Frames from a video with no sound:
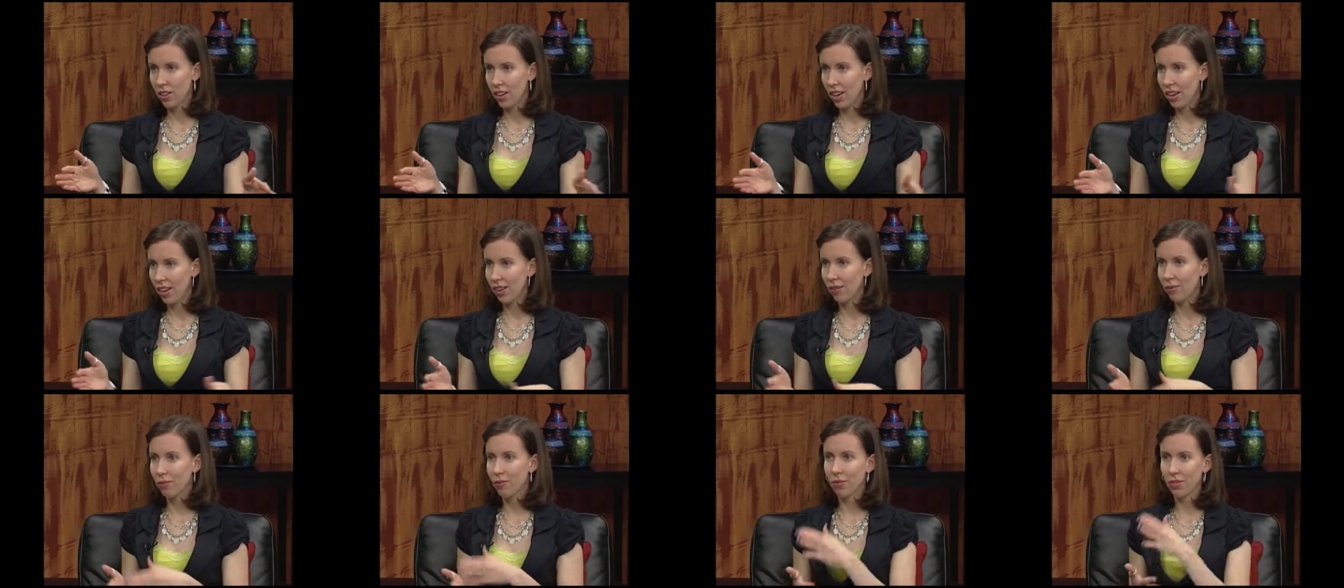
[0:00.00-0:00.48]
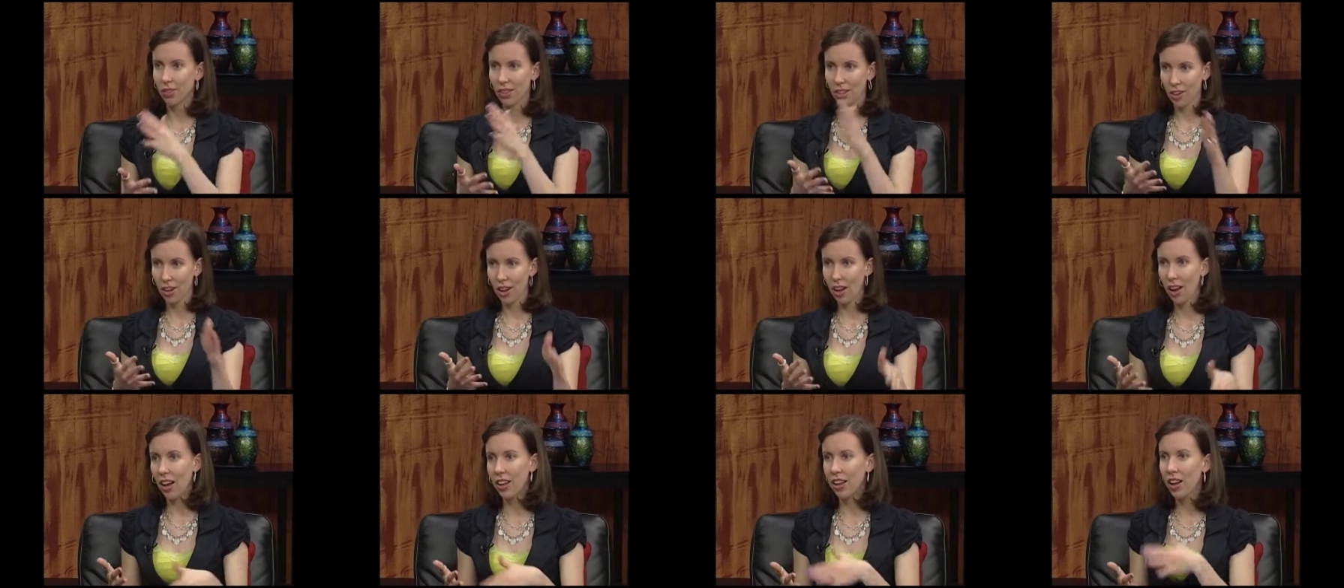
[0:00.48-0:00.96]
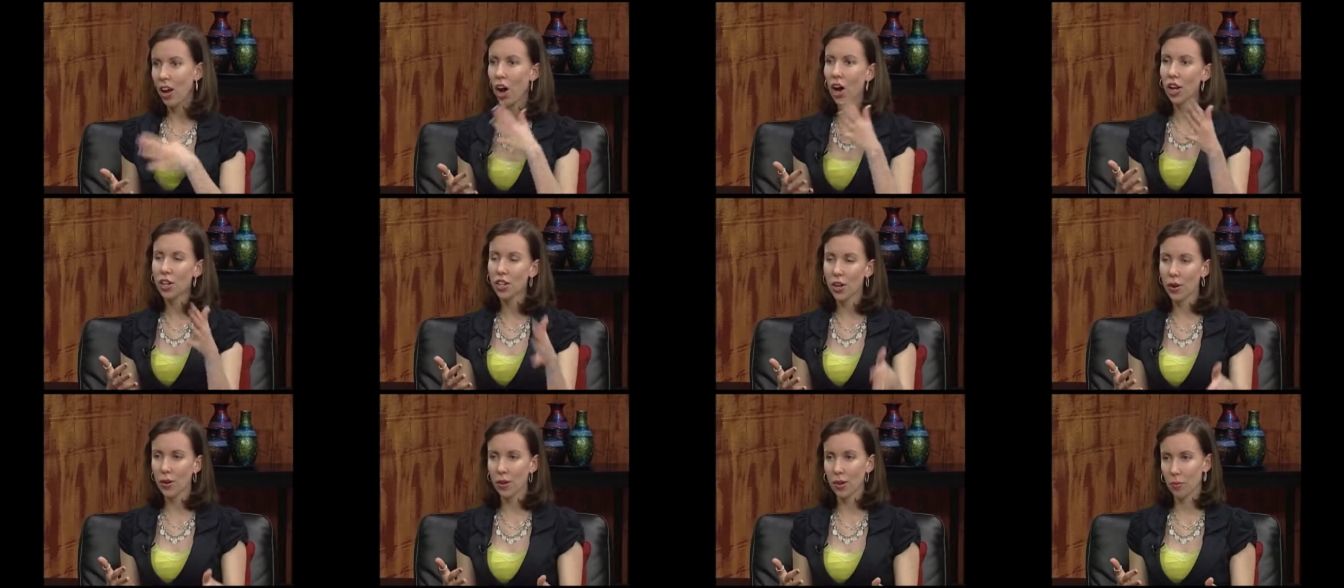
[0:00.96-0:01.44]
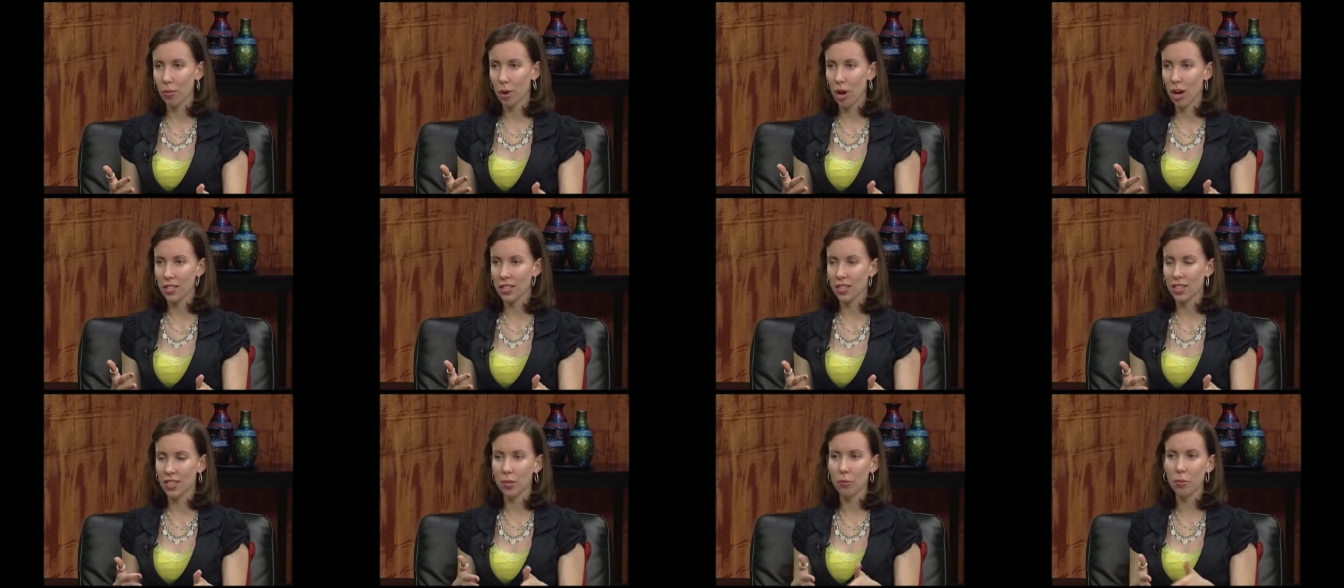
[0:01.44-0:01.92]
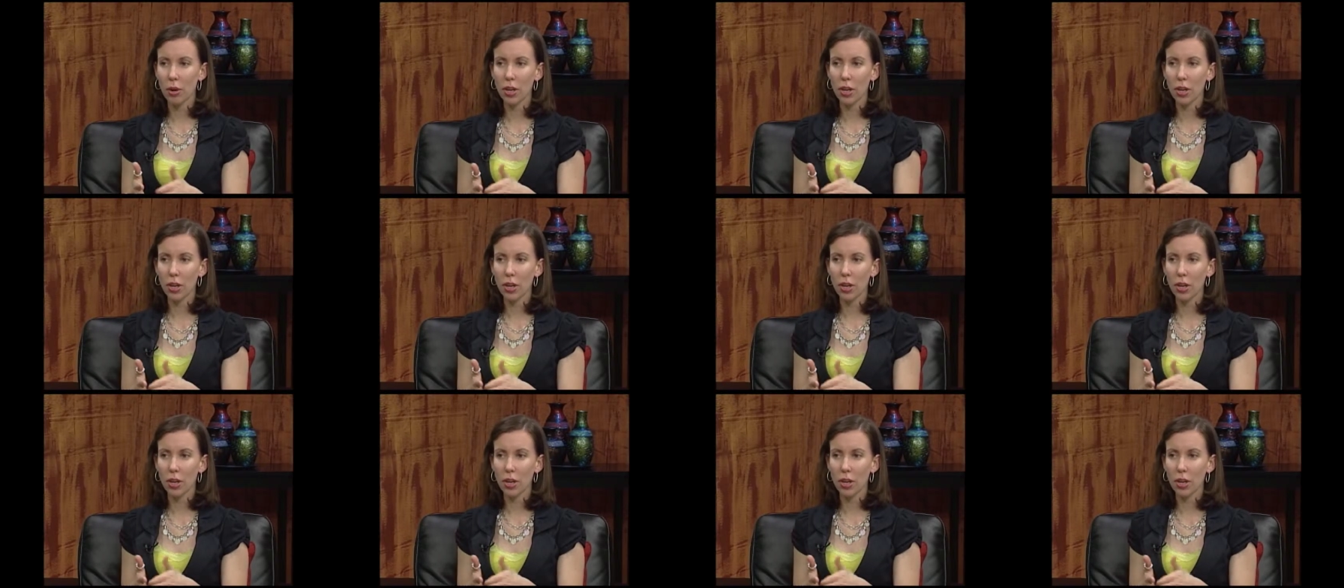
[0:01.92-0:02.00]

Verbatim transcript: Uh, Correct. An ongoing process. Mm-hmm.